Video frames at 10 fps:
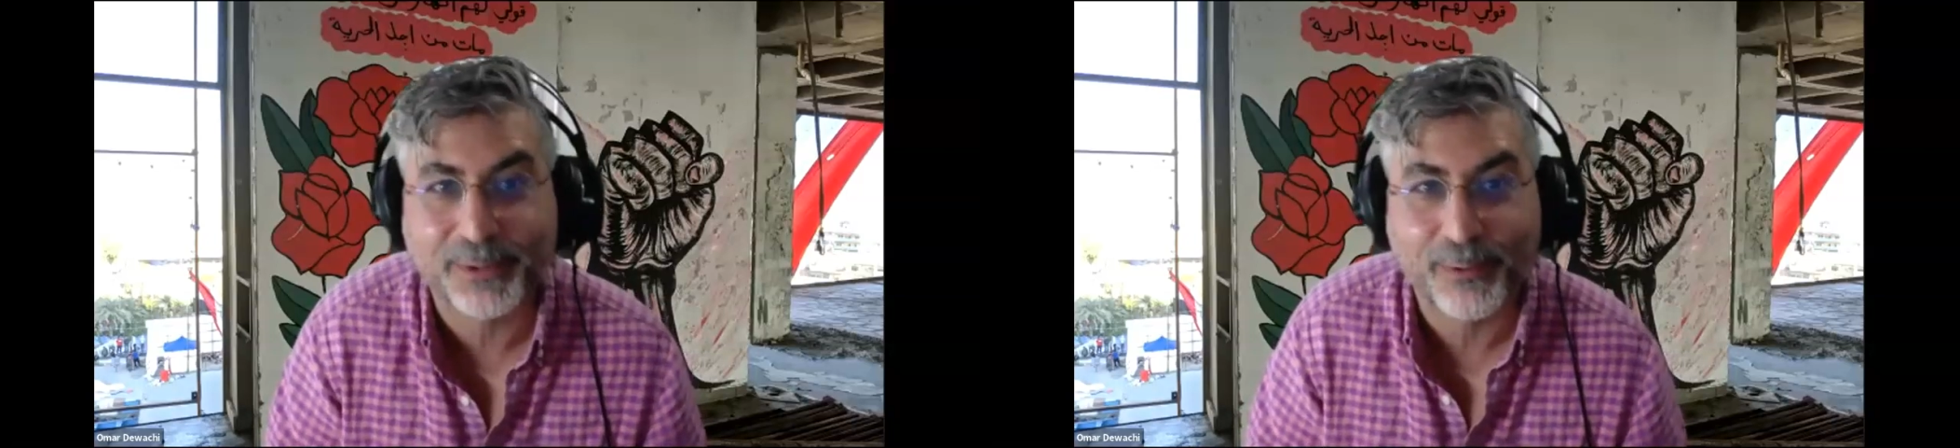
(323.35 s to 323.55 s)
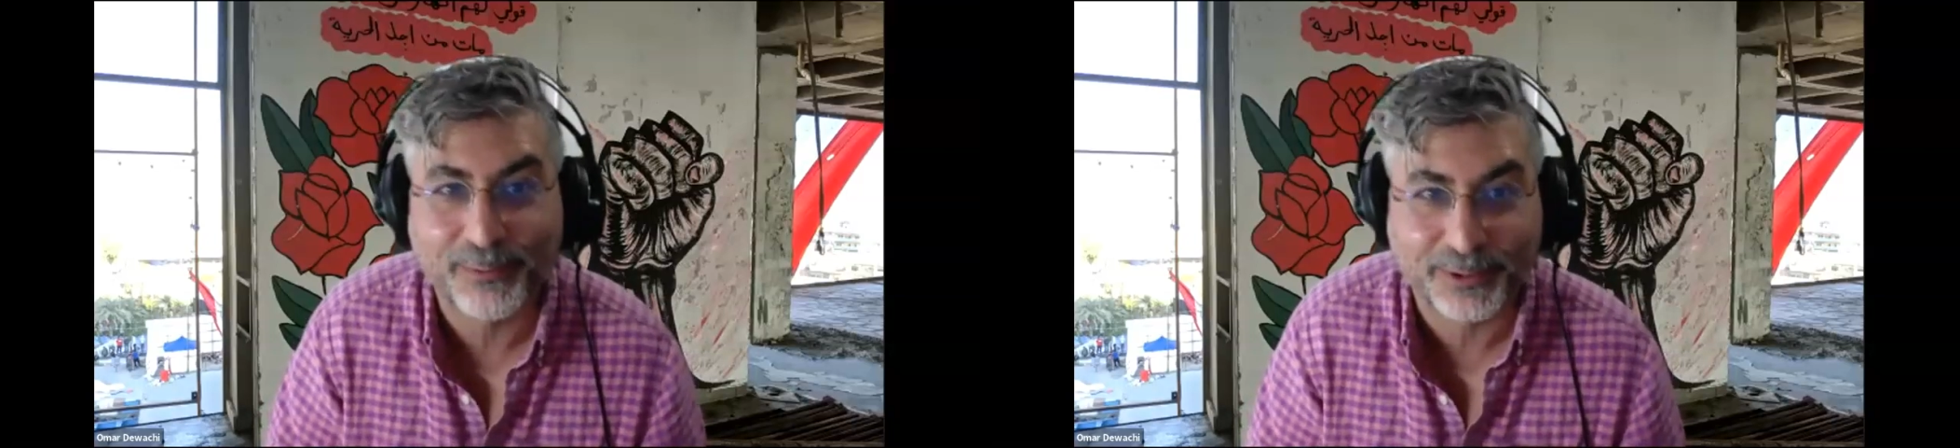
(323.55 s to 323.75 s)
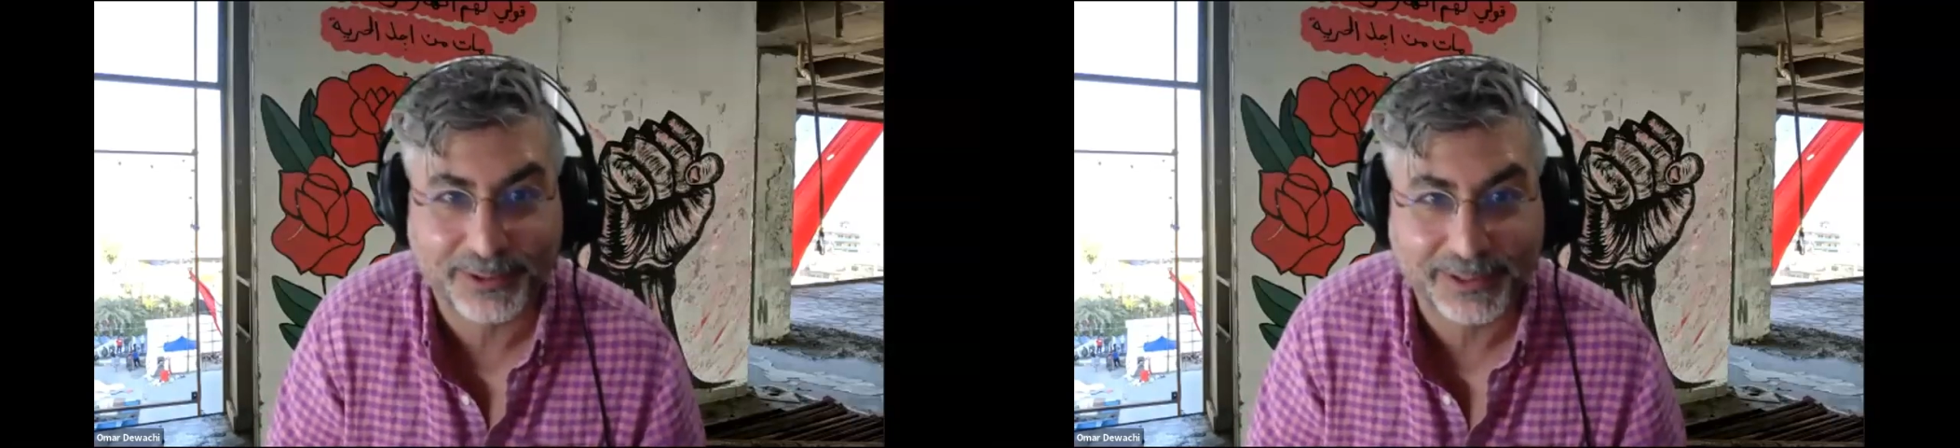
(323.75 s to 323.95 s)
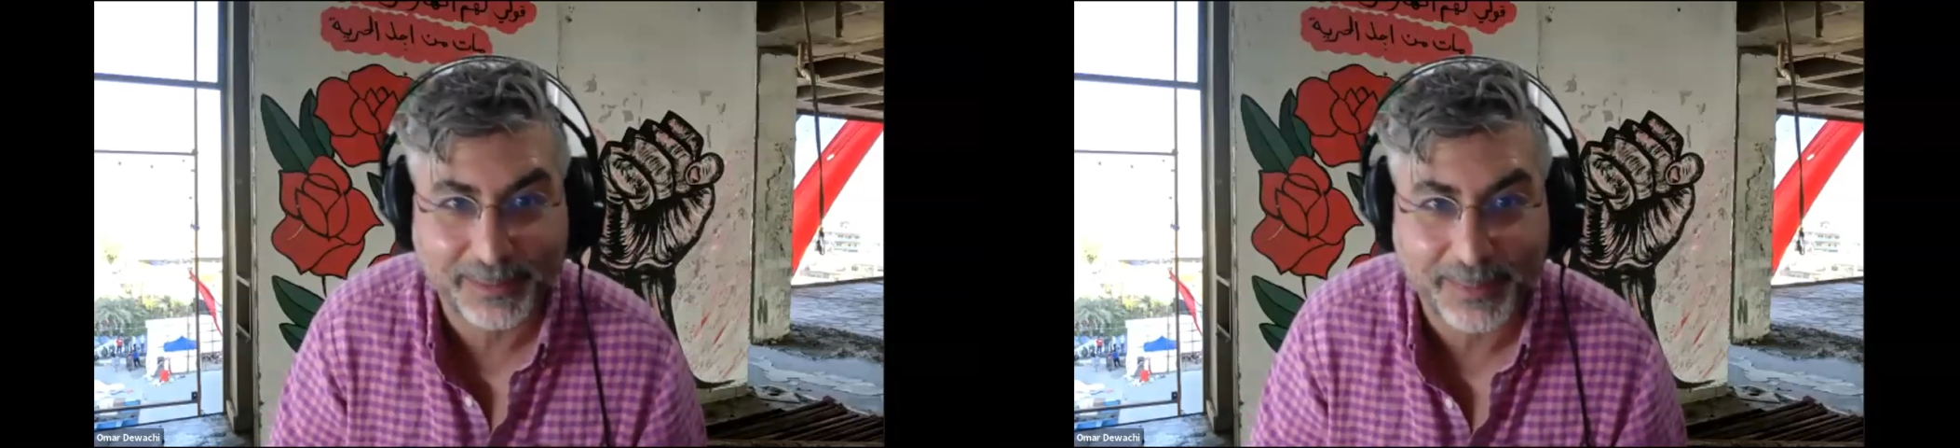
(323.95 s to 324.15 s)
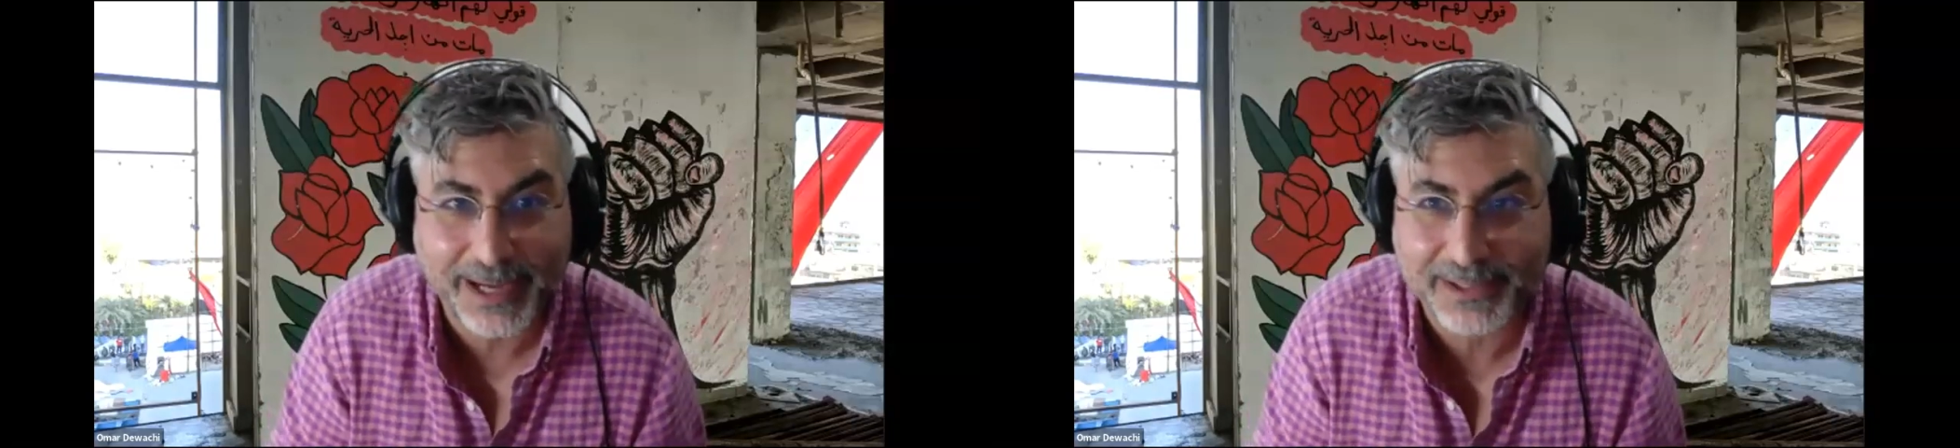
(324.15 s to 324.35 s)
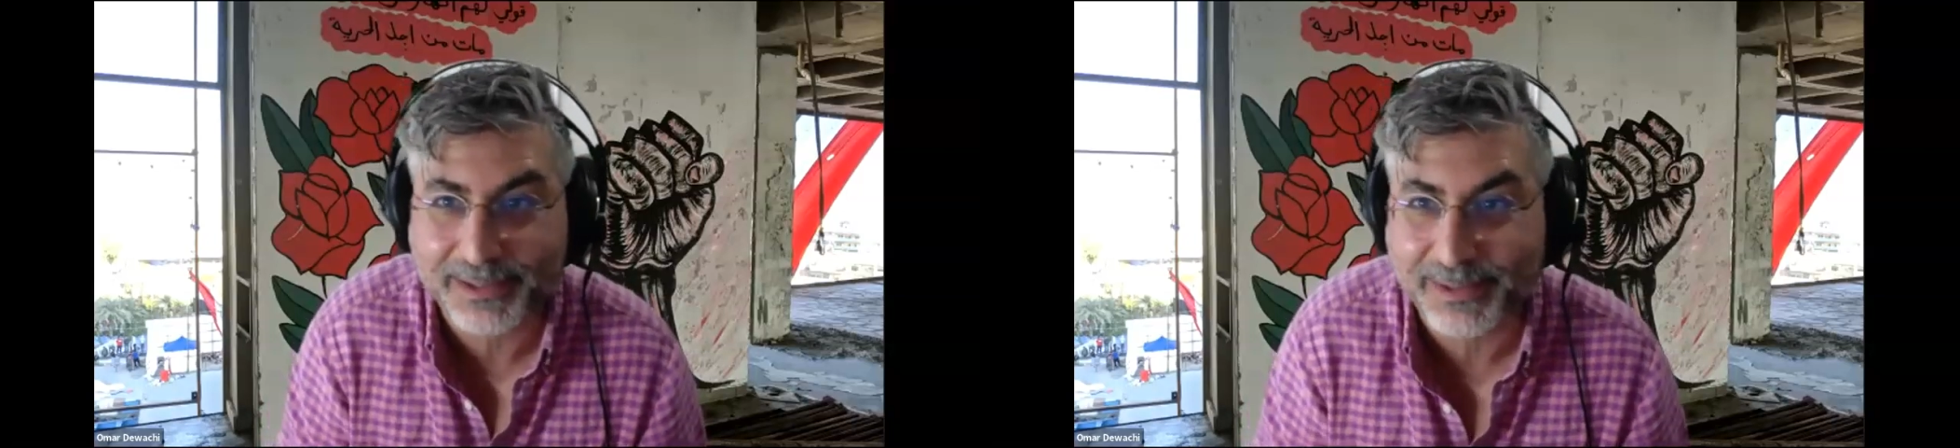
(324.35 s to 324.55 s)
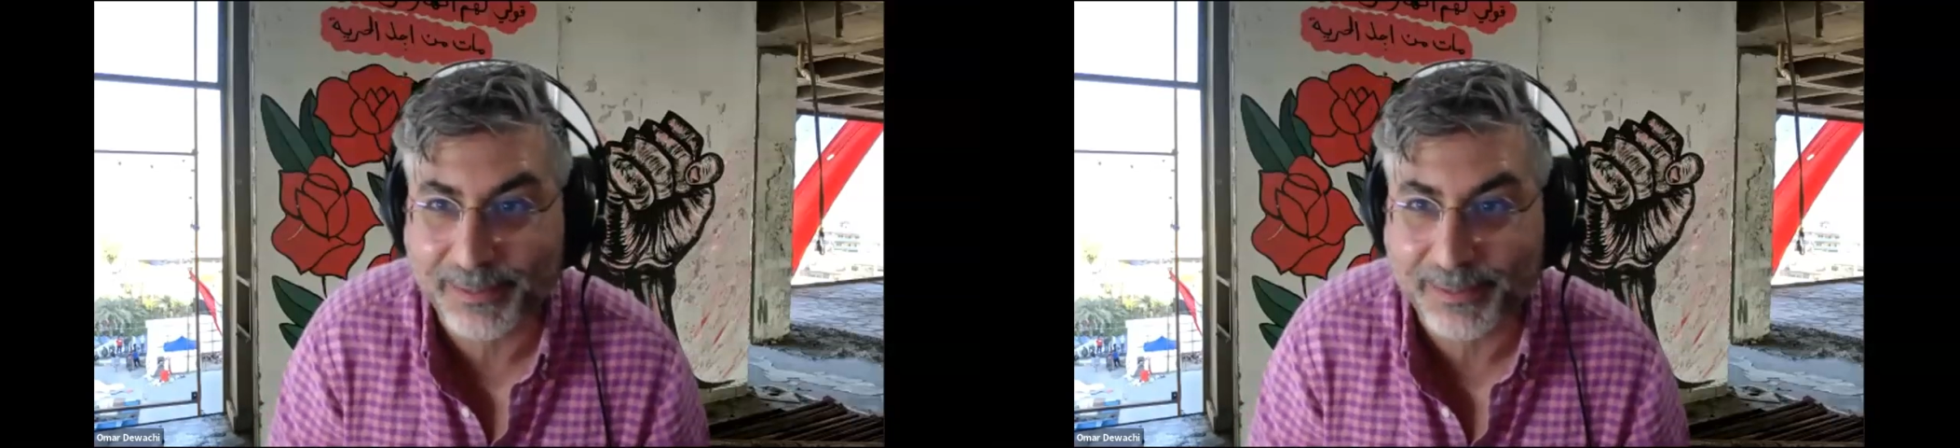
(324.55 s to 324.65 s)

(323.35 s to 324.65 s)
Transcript: over the past